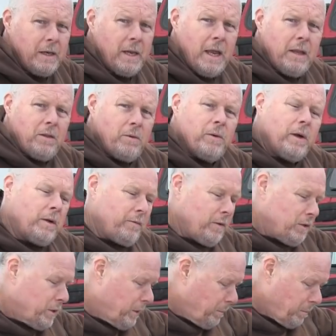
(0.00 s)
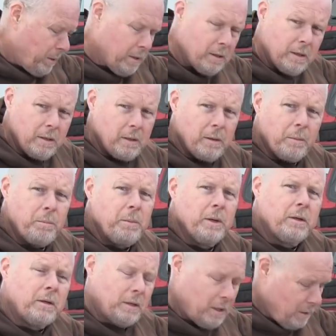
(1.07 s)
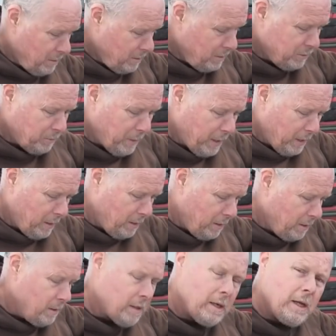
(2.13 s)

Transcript: Day 3 of the Jeep build this weekend.